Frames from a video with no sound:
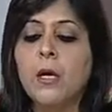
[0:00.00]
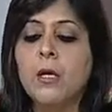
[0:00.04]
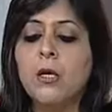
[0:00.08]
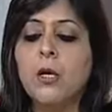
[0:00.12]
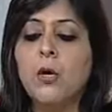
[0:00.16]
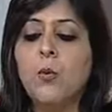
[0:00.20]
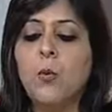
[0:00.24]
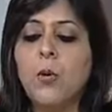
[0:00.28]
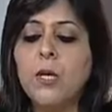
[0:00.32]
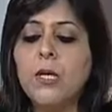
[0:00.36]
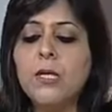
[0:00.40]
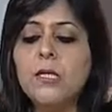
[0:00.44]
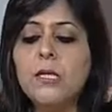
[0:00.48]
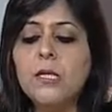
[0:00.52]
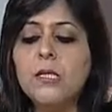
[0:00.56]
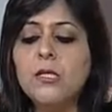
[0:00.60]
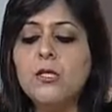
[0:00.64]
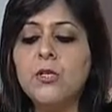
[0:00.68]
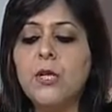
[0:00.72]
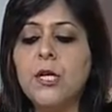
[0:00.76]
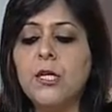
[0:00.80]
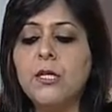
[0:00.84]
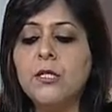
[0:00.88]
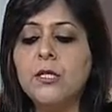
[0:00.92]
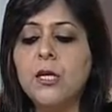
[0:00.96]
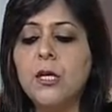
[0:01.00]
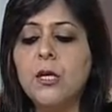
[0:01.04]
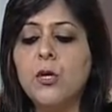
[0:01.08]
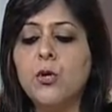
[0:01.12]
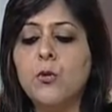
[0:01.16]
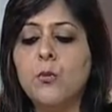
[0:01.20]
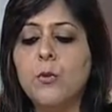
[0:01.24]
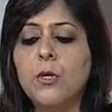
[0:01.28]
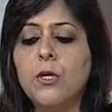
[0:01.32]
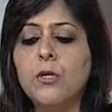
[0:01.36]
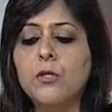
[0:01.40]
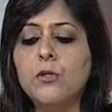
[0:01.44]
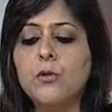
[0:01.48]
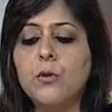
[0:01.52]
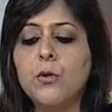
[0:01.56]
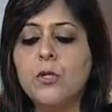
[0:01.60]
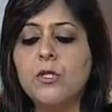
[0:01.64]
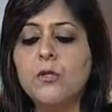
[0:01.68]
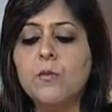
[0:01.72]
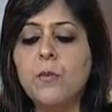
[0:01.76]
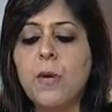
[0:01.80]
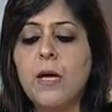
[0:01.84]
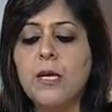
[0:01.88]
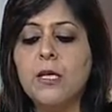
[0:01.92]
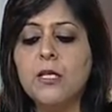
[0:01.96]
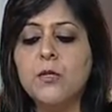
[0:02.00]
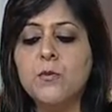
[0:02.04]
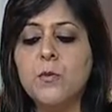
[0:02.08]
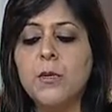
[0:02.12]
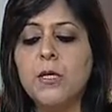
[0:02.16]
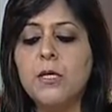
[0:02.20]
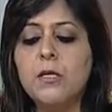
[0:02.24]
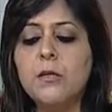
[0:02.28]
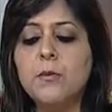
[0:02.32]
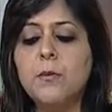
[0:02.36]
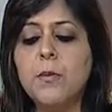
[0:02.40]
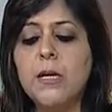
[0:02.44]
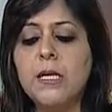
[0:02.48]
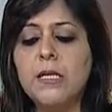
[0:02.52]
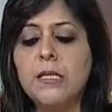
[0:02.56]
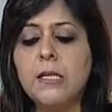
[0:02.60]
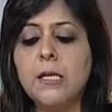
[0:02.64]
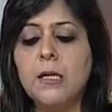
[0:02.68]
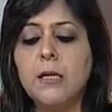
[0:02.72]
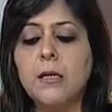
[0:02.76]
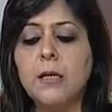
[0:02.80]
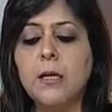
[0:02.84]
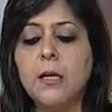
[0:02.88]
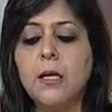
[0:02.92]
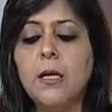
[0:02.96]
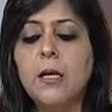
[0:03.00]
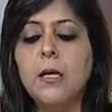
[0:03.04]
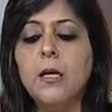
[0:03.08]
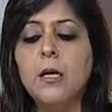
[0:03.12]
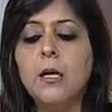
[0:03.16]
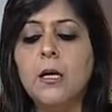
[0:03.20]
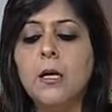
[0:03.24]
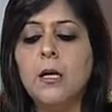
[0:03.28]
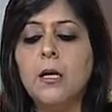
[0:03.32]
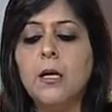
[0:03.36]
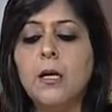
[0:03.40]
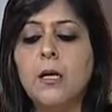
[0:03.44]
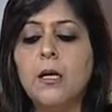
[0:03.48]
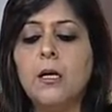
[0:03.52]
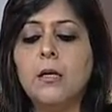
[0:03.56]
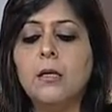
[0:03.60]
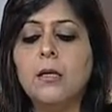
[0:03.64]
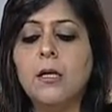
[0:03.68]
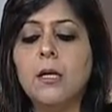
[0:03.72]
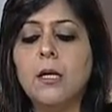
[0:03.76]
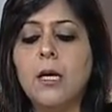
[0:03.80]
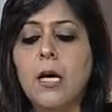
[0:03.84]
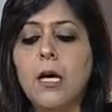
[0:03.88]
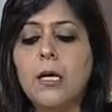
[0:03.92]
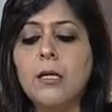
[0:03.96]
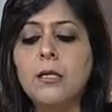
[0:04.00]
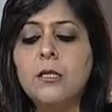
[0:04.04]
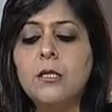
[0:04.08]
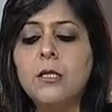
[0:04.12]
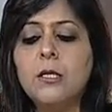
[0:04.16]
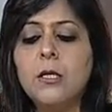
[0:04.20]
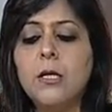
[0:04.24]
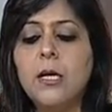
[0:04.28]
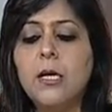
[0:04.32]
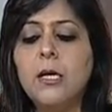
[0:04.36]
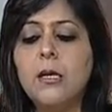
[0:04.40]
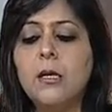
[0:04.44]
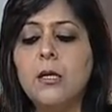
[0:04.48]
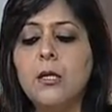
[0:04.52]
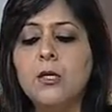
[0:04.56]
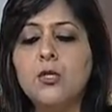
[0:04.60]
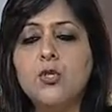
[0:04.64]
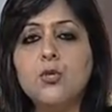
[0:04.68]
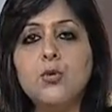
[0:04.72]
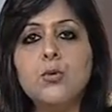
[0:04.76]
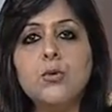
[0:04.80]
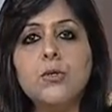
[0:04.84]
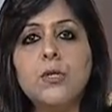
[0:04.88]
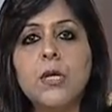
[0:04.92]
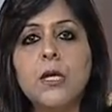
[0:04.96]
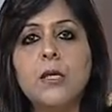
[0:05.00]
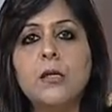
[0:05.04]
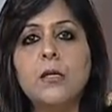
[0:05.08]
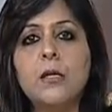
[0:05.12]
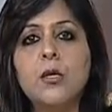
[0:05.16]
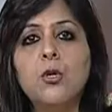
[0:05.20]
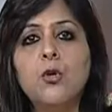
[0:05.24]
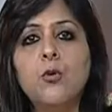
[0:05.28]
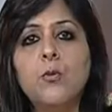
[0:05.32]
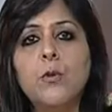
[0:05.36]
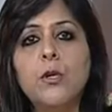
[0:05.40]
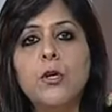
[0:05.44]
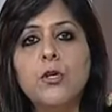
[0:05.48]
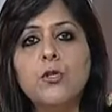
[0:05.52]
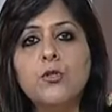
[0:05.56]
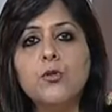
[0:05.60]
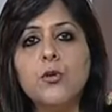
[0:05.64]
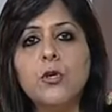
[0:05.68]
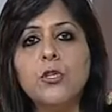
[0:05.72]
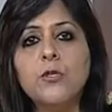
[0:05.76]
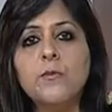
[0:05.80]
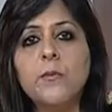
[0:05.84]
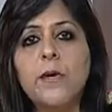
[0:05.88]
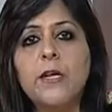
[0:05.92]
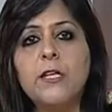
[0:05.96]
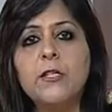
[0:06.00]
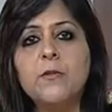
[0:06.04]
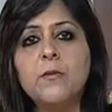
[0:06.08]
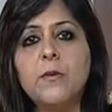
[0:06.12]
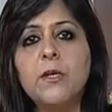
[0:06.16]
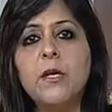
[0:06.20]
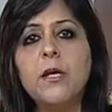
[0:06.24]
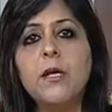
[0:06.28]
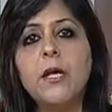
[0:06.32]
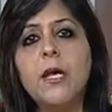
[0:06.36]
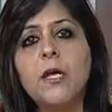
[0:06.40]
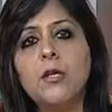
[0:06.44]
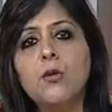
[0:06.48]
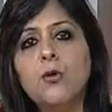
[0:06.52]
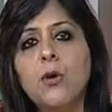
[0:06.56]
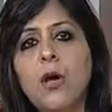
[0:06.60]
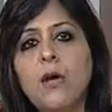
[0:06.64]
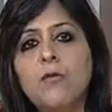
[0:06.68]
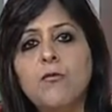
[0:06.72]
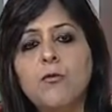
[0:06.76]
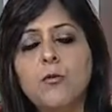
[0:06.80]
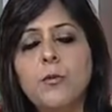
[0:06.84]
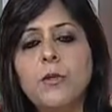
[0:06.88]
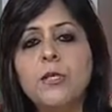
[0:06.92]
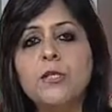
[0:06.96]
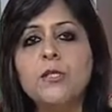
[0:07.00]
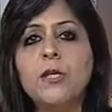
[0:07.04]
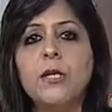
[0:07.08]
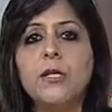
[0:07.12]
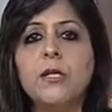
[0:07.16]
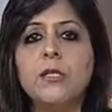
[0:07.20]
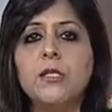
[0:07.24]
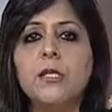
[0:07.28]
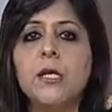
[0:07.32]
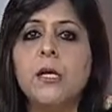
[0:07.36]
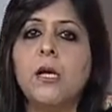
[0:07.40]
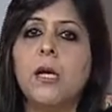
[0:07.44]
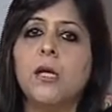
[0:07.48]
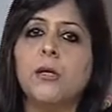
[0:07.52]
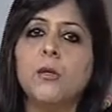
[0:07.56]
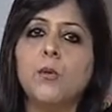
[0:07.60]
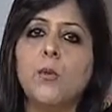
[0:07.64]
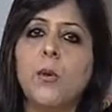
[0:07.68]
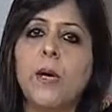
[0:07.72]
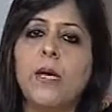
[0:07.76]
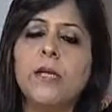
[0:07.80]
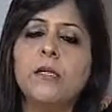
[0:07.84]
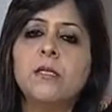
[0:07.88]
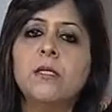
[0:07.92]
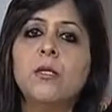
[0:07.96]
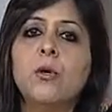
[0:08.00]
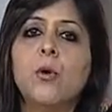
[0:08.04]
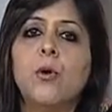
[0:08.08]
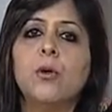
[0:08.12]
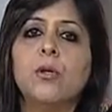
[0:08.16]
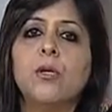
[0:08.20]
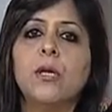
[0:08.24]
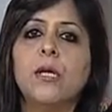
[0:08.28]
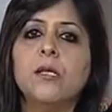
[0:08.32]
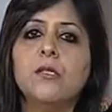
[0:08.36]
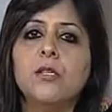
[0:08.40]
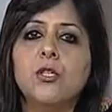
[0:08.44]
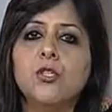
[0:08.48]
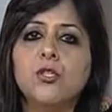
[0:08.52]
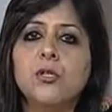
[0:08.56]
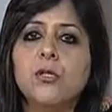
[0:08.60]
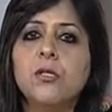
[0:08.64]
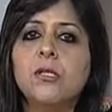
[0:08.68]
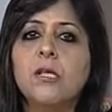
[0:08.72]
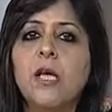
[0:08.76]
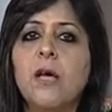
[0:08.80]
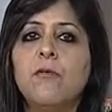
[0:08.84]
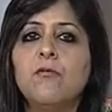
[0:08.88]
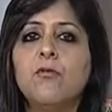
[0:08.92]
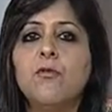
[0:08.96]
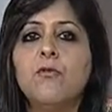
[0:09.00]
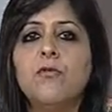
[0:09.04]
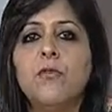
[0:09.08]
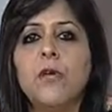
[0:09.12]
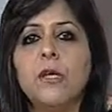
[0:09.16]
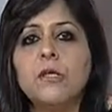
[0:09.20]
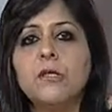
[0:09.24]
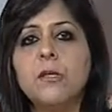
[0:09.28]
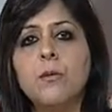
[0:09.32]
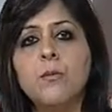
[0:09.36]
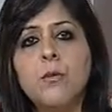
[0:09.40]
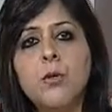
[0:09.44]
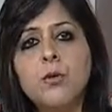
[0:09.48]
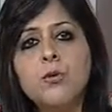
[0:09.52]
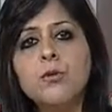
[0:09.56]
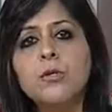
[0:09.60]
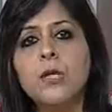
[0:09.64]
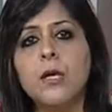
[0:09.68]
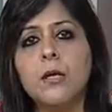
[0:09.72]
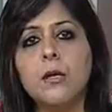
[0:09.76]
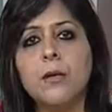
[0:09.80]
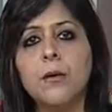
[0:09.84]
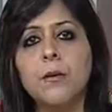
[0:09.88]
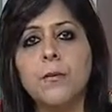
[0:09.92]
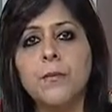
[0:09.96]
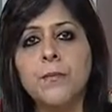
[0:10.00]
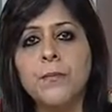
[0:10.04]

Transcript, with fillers: Now what is a strategic human resource management? Basically uh, the current legal issues in the human resource management again you have to be strategic otherwise the organizations have to face a music.